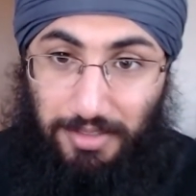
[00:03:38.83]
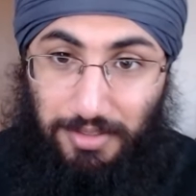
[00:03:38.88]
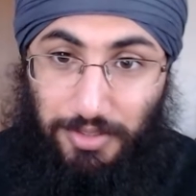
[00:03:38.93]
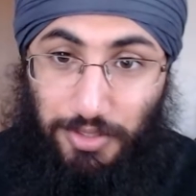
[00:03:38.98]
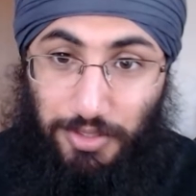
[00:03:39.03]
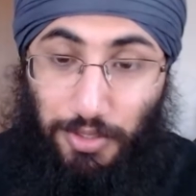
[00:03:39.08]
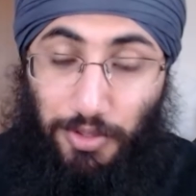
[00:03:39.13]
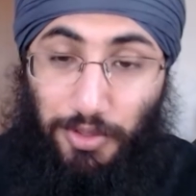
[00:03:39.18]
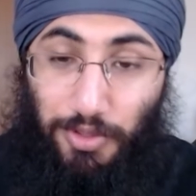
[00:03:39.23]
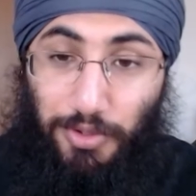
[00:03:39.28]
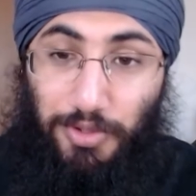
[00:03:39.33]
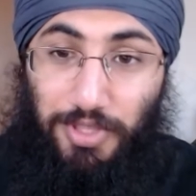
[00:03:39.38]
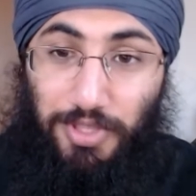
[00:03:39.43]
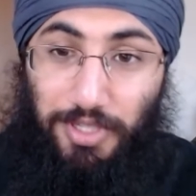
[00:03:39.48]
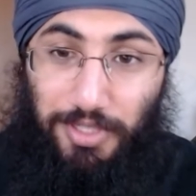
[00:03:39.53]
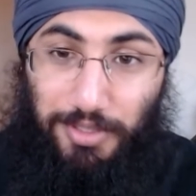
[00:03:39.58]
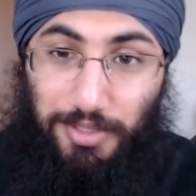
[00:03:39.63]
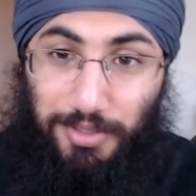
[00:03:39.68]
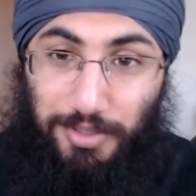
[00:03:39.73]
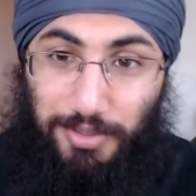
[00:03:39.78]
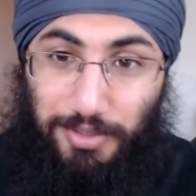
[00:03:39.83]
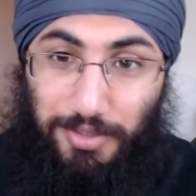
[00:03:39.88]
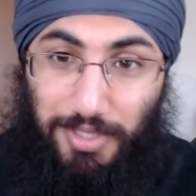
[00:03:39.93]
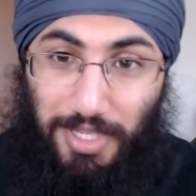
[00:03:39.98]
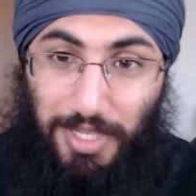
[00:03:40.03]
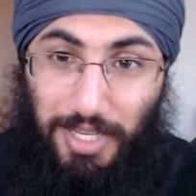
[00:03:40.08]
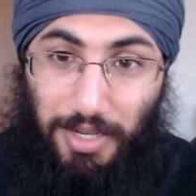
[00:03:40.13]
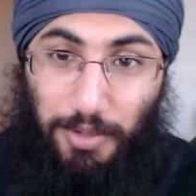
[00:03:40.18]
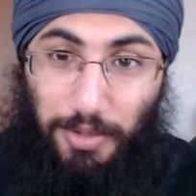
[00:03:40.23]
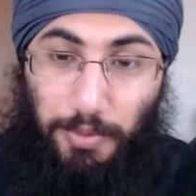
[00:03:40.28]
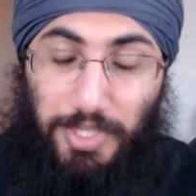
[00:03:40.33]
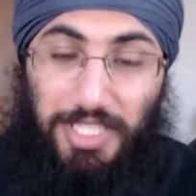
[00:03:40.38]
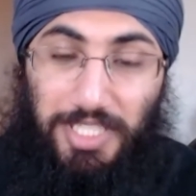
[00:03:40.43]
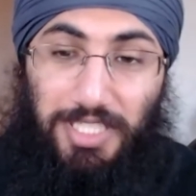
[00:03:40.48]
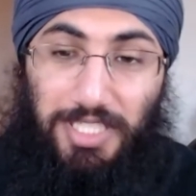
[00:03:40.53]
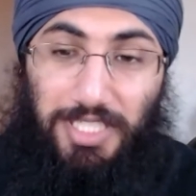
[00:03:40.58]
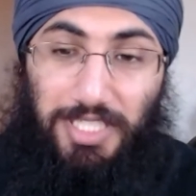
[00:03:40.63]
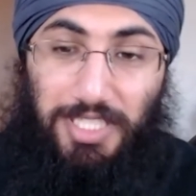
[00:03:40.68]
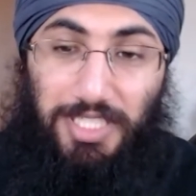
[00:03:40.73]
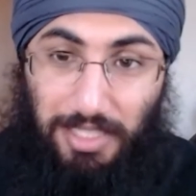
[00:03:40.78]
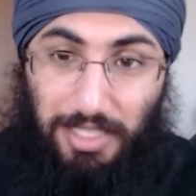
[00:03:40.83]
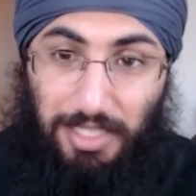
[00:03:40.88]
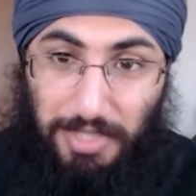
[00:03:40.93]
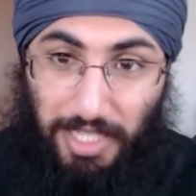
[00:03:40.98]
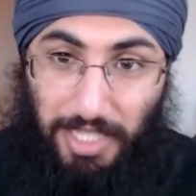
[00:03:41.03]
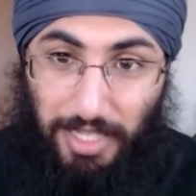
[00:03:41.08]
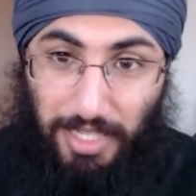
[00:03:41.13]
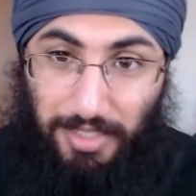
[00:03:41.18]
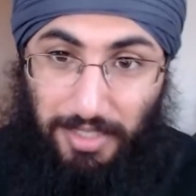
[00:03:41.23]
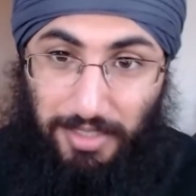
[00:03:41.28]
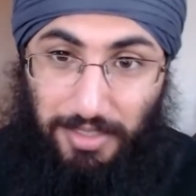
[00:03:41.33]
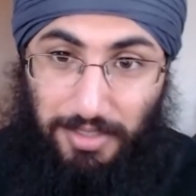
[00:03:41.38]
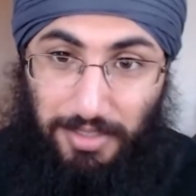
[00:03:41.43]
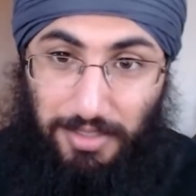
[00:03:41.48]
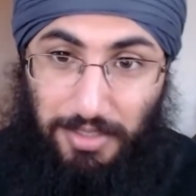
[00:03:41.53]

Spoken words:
So through the Guru, wisdom is obtained.